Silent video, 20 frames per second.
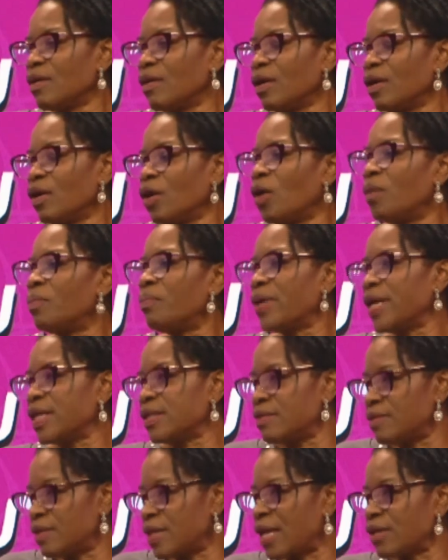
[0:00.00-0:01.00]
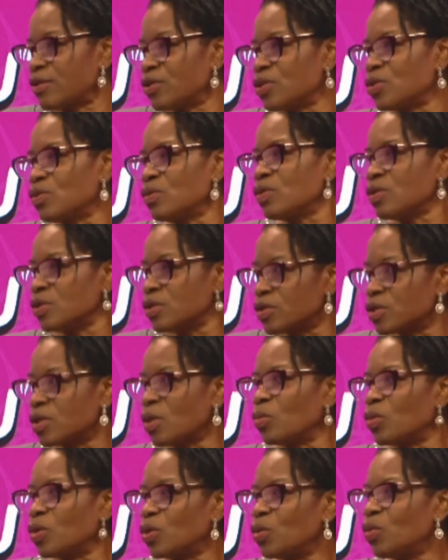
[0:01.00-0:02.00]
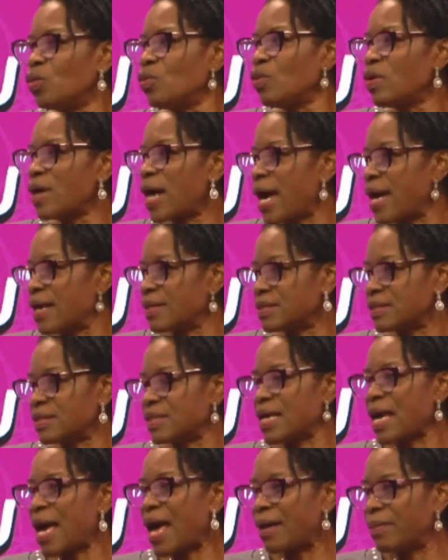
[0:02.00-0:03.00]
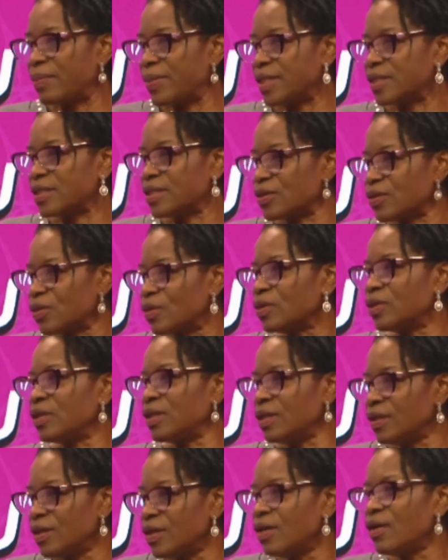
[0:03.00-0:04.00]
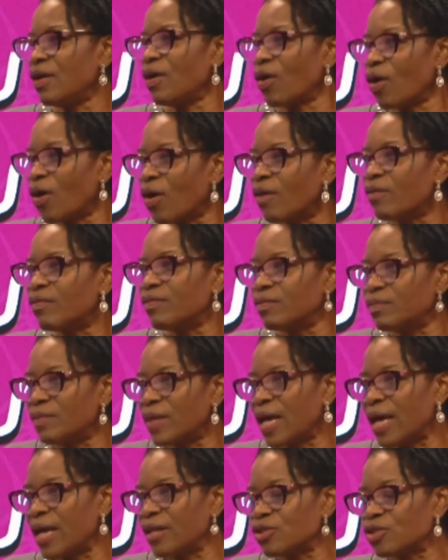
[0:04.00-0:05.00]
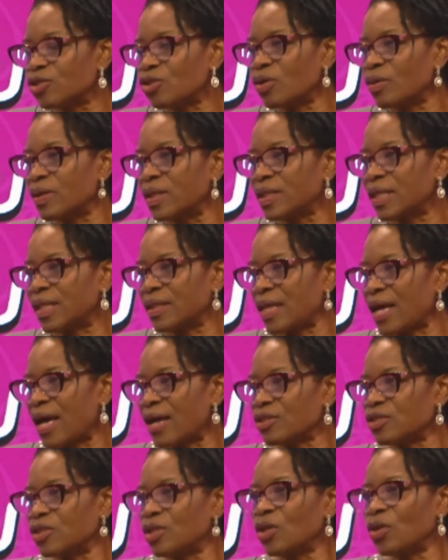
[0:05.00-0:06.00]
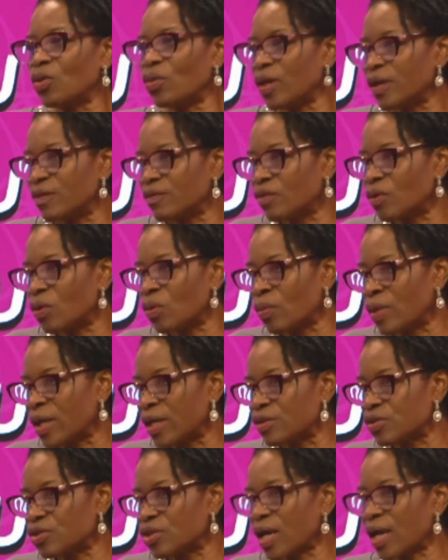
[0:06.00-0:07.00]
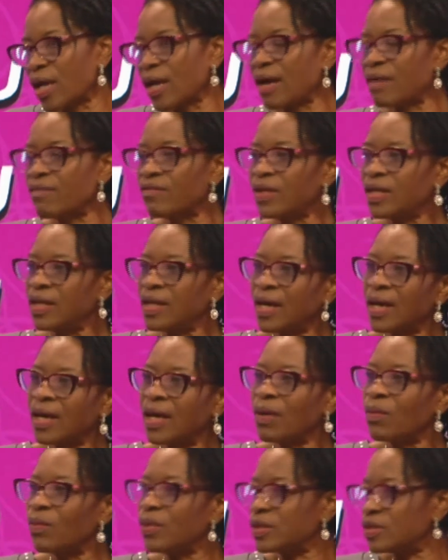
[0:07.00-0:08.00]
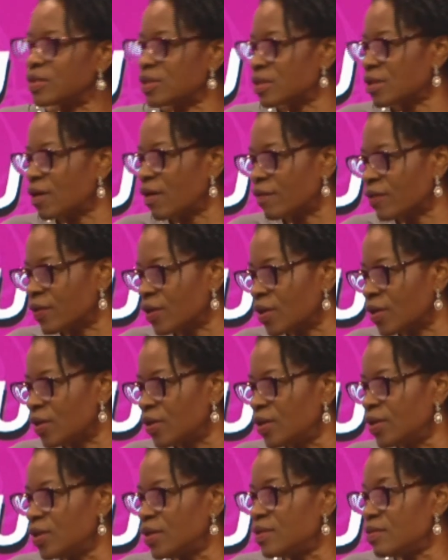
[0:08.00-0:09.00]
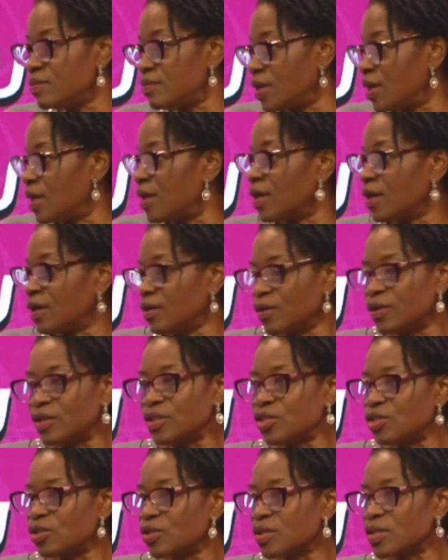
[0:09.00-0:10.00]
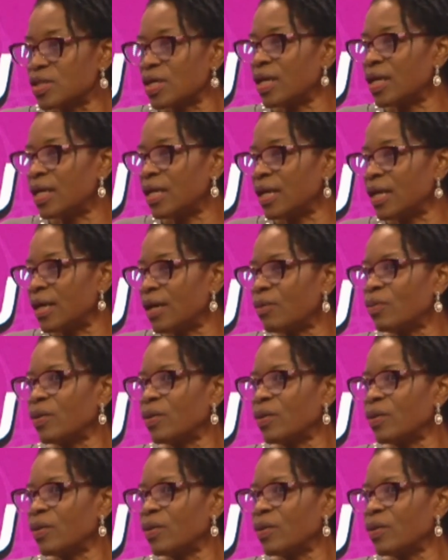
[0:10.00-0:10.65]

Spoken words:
Compare that to someone who has the habit of ensuring that they actually go in for a well check every year. We discover conditions earlier.